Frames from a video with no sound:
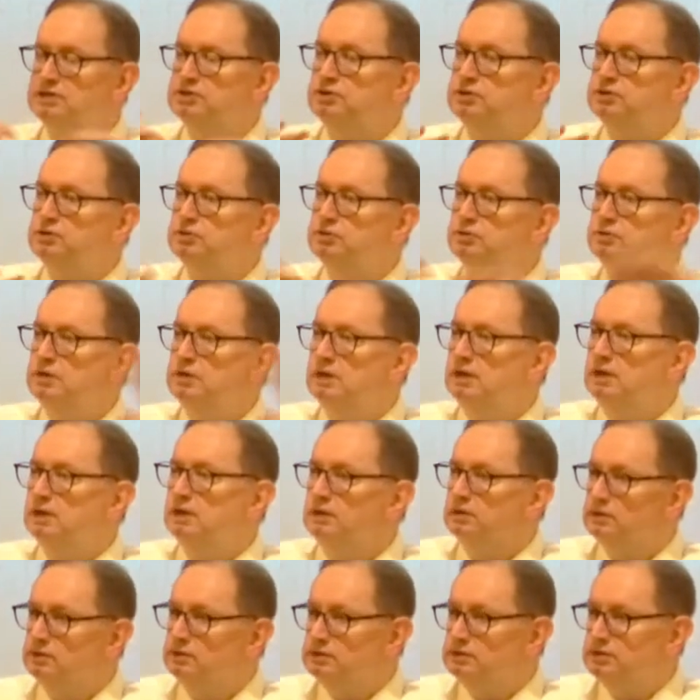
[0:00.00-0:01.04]
that you
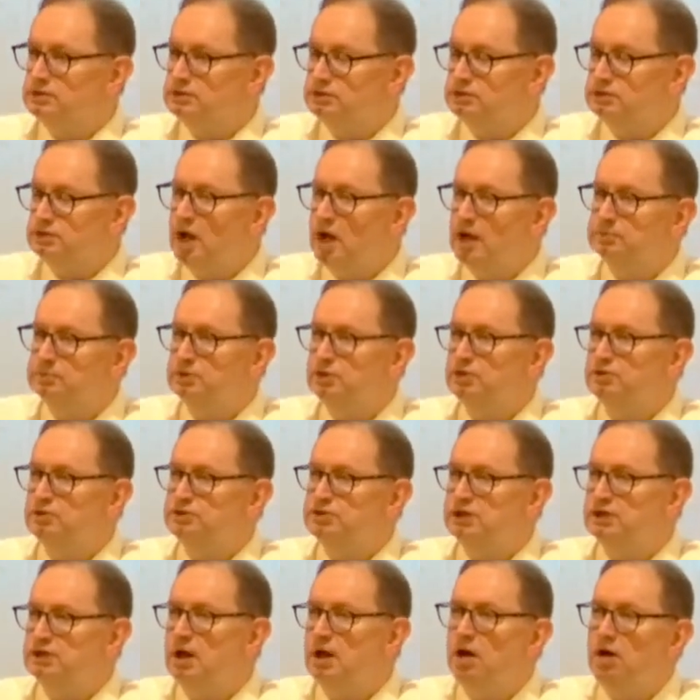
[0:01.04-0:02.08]
stop
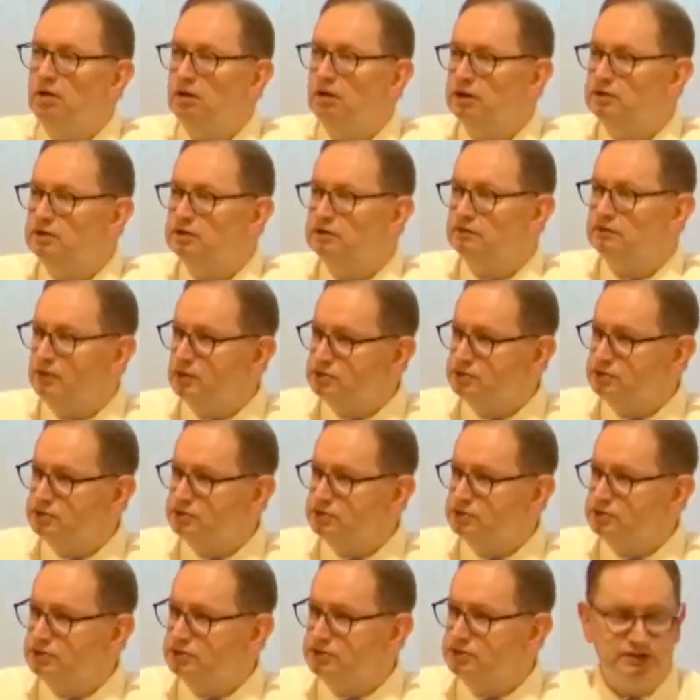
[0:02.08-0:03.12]
using all other
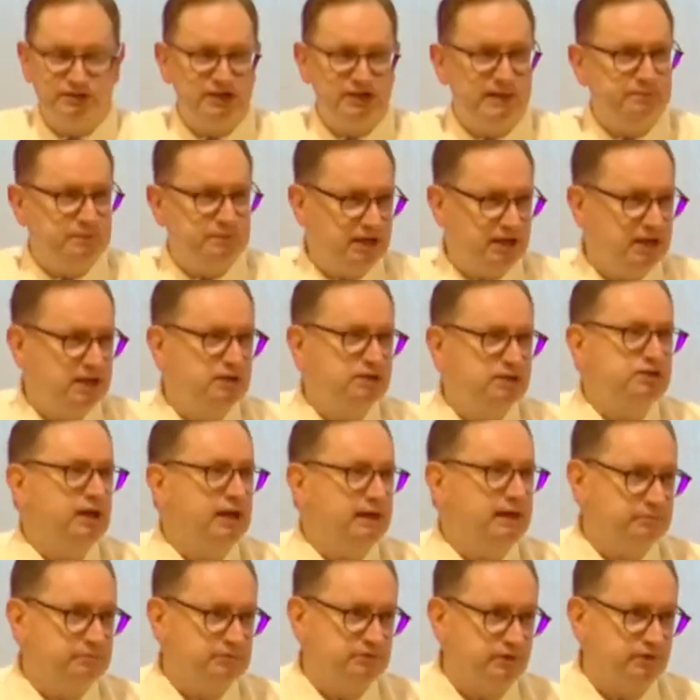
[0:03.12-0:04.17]
versions except the King
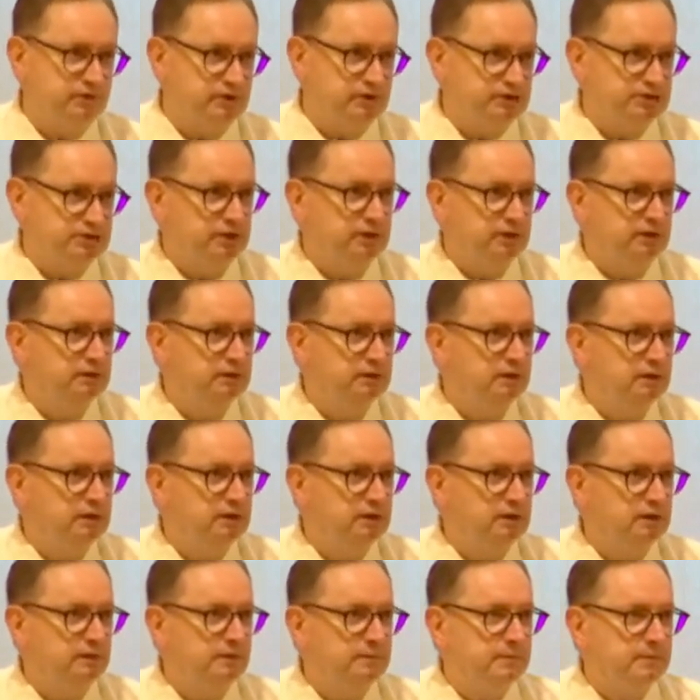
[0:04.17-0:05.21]
James Version.
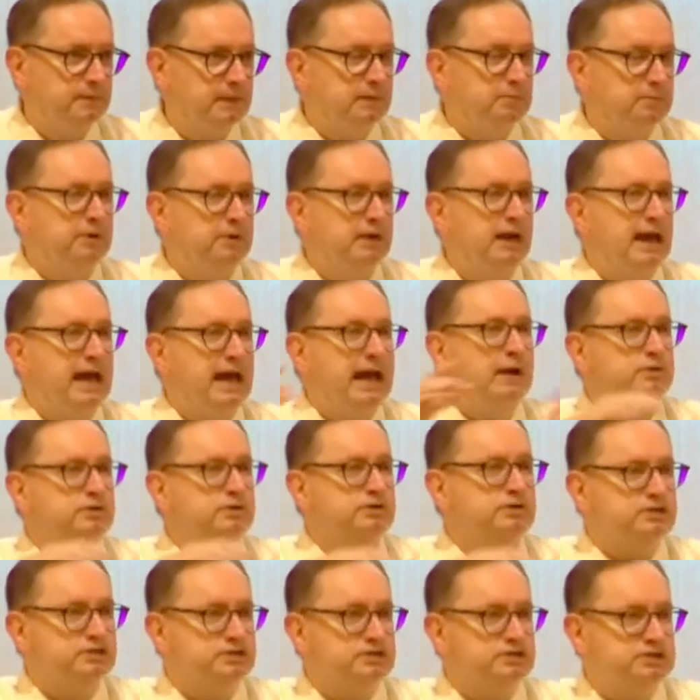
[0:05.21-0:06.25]
But I
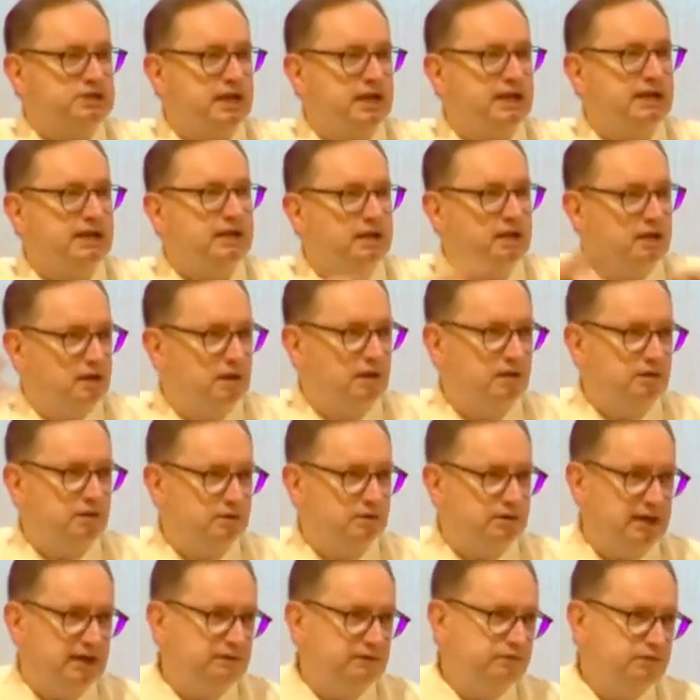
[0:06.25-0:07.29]
would just say,
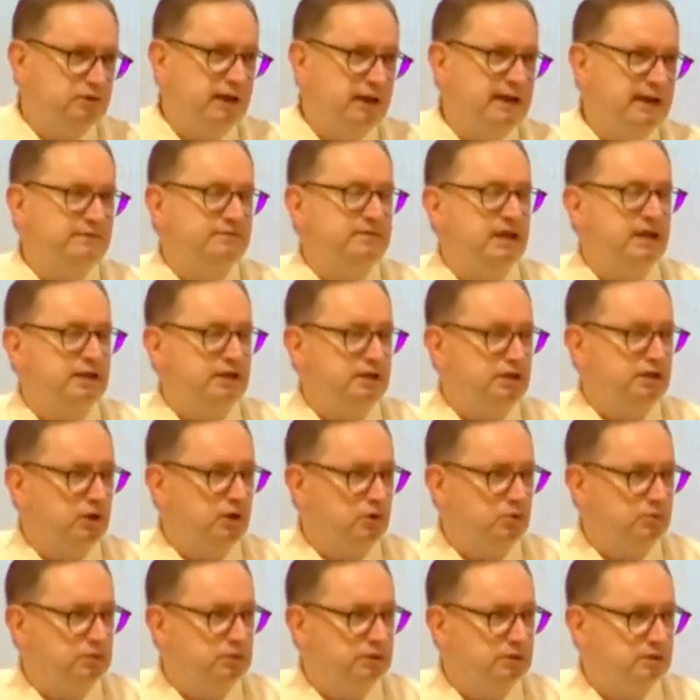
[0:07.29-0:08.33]
okay, if you have that
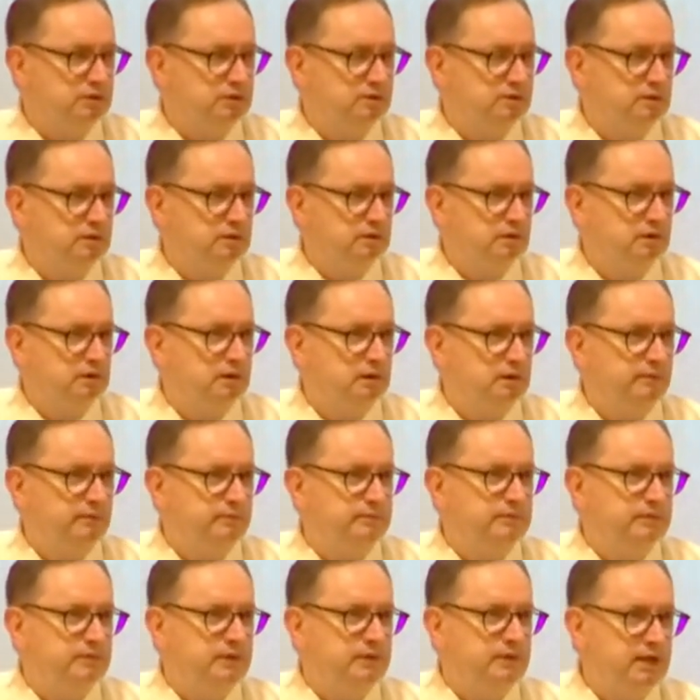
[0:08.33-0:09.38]
note,
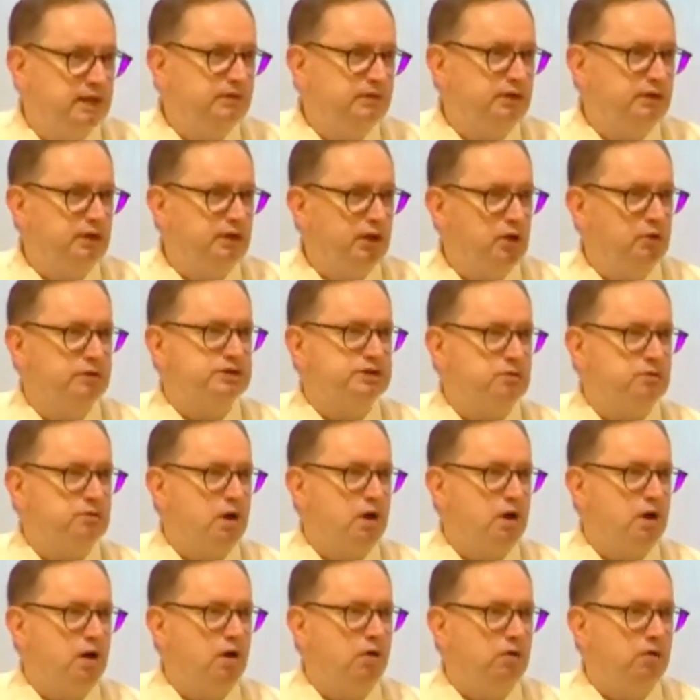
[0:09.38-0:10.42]
then the note is
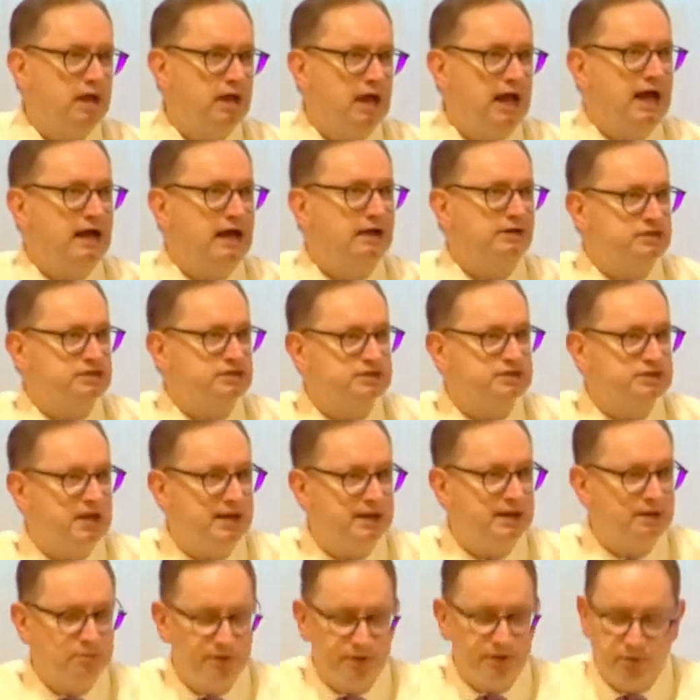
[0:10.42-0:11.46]
wrong. I'll just
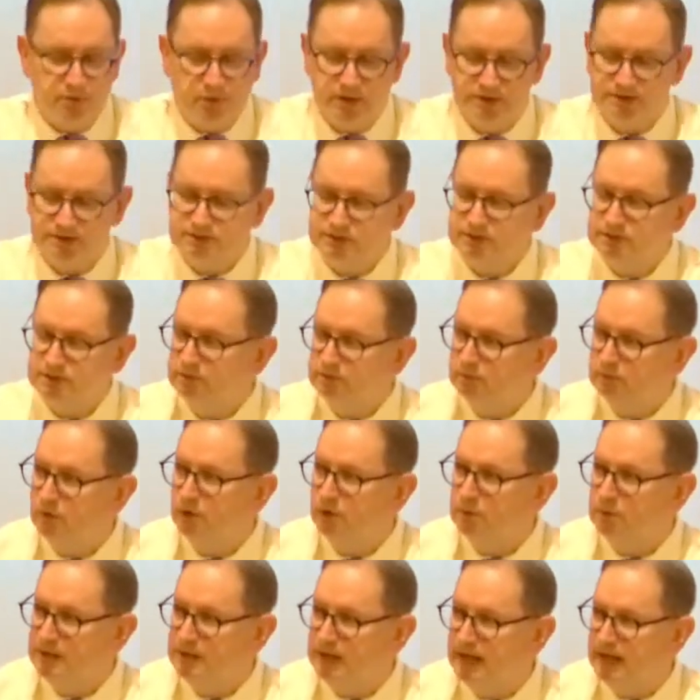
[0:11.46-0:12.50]
stay with what's
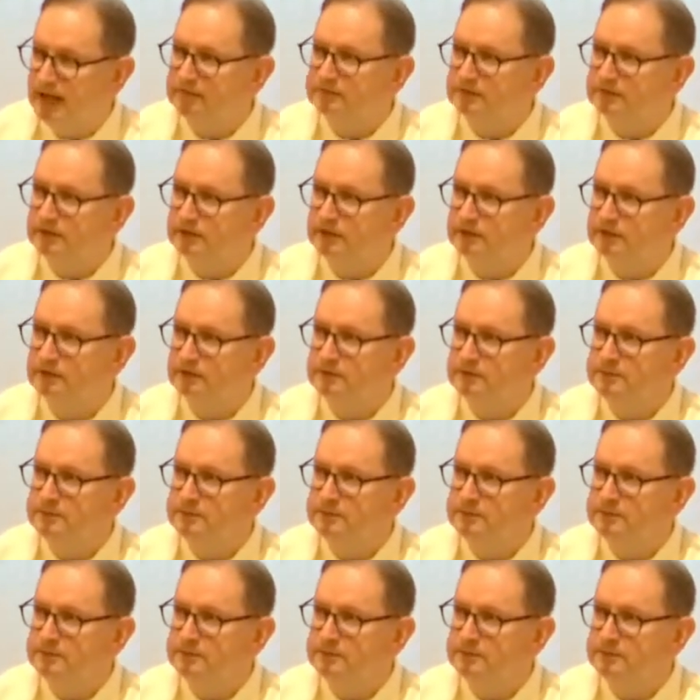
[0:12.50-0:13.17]
what we have here.